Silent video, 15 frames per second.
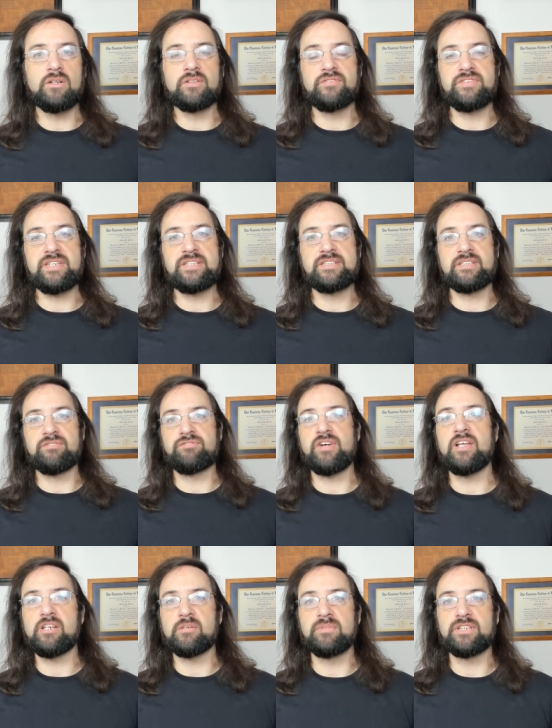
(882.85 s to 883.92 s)
of these
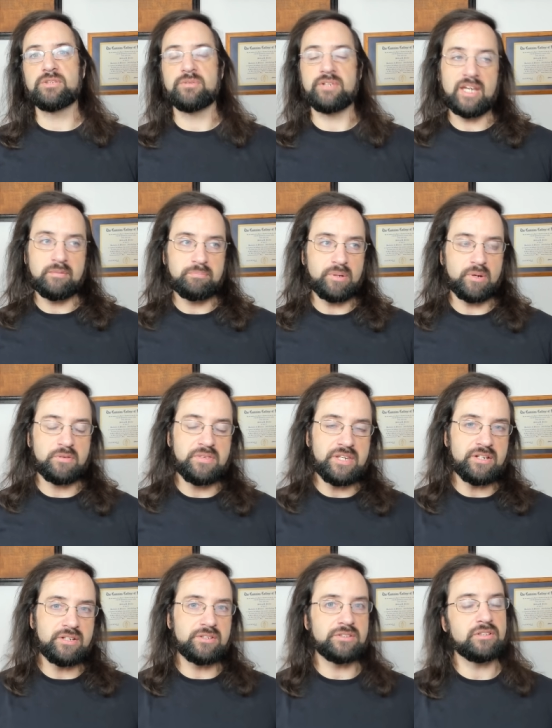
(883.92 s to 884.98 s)
developments, we have both
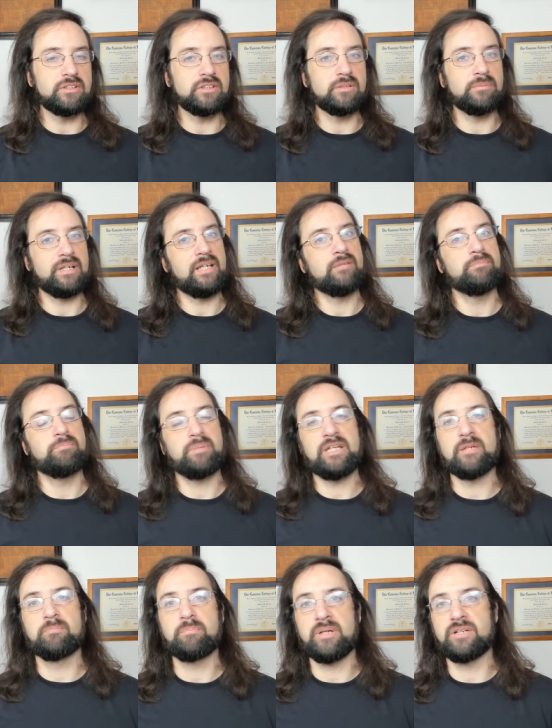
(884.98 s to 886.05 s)
near-term and
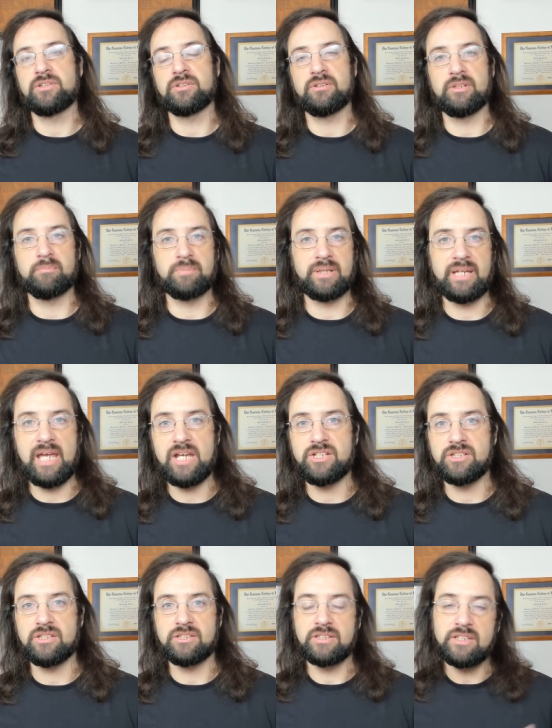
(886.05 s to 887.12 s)
big-picture
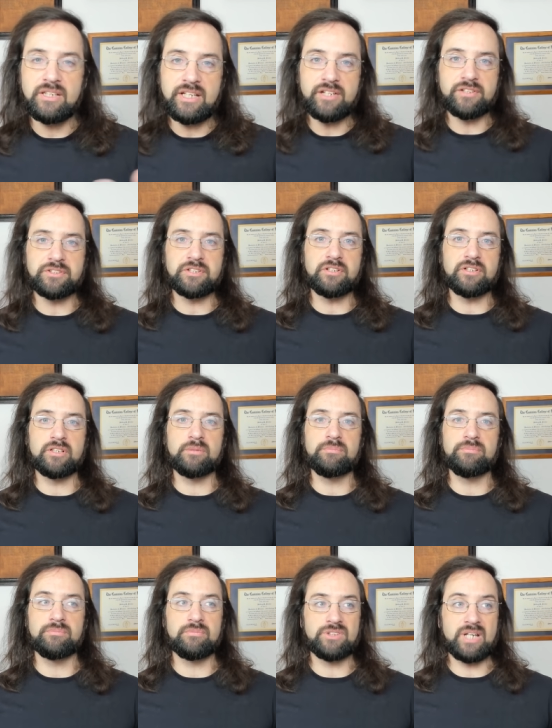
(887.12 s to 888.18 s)
implications. In the near term,
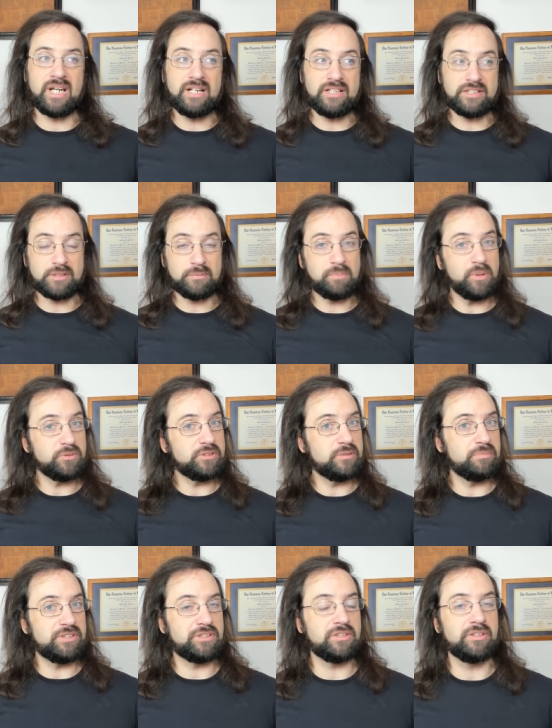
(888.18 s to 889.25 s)
China is supposed to
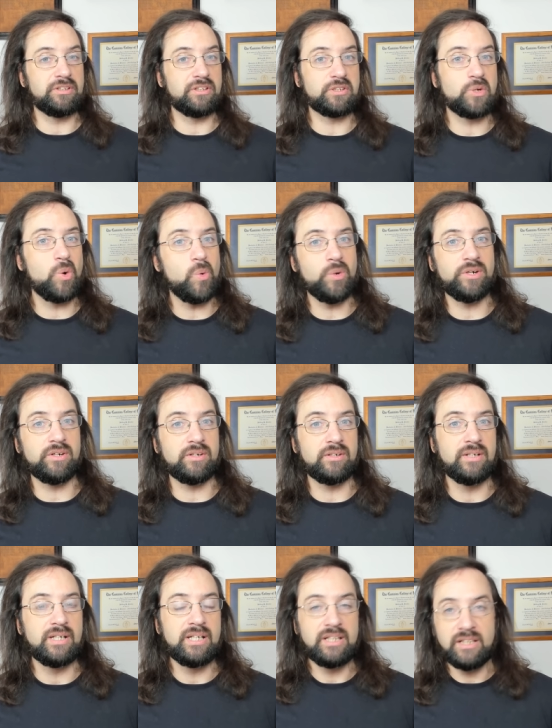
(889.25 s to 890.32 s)
be turning a corner
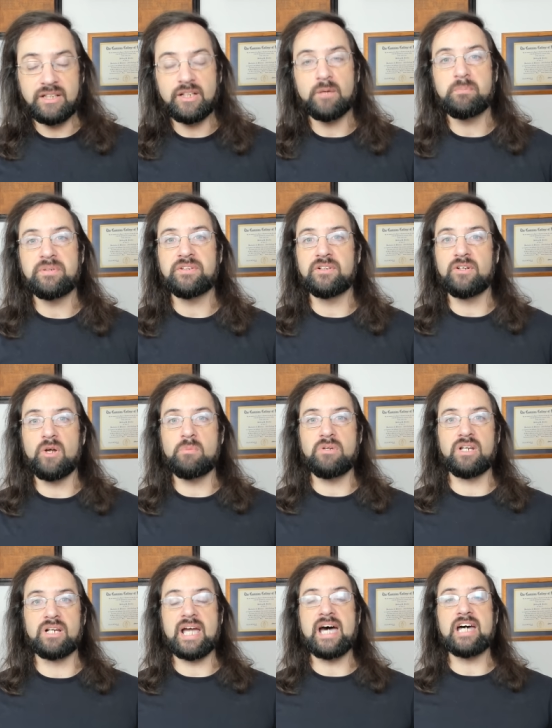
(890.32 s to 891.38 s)
and helping the global
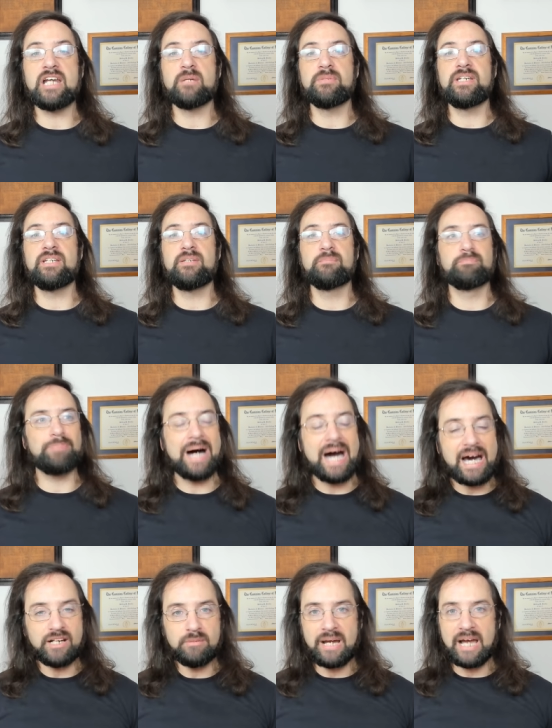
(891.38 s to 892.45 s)
economy
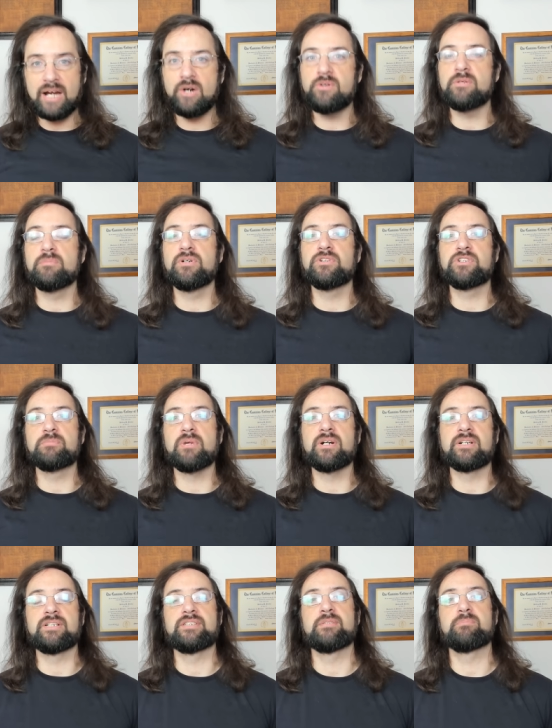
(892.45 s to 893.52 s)
bottom out, emerging
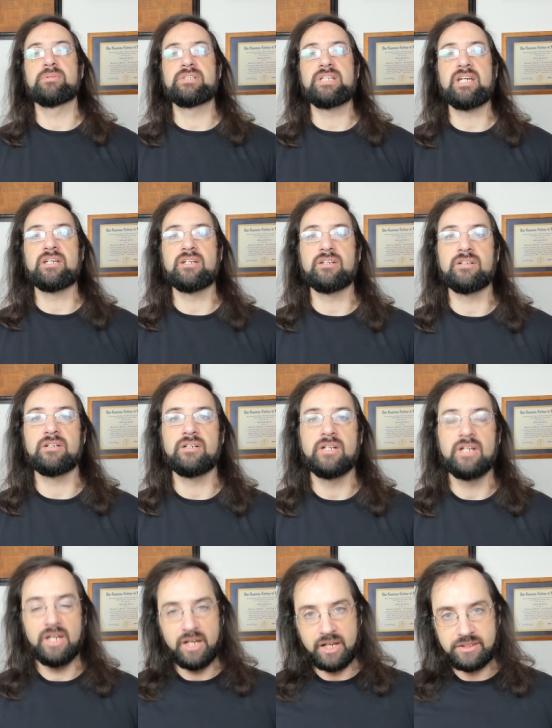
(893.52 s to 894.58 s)
markets in particular,
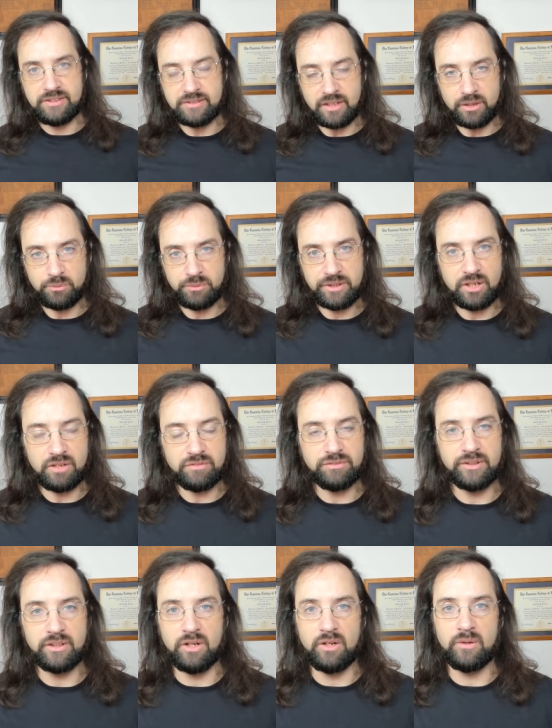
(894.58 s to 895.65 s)
and start
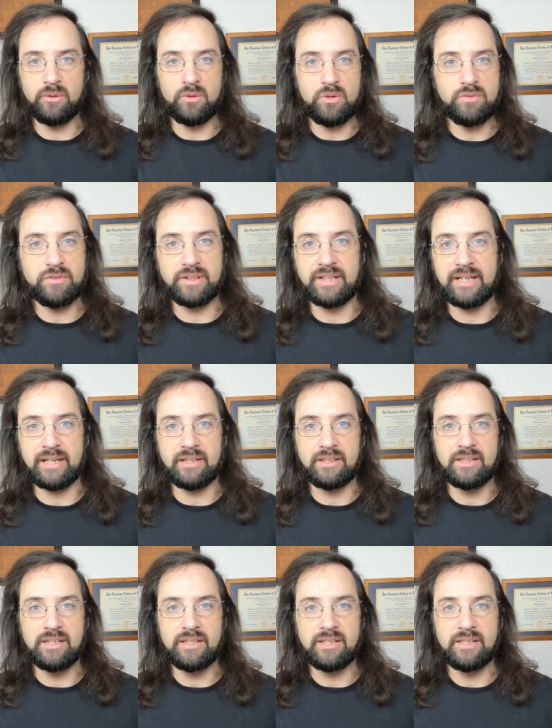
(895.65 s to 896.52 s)
recovering all over again.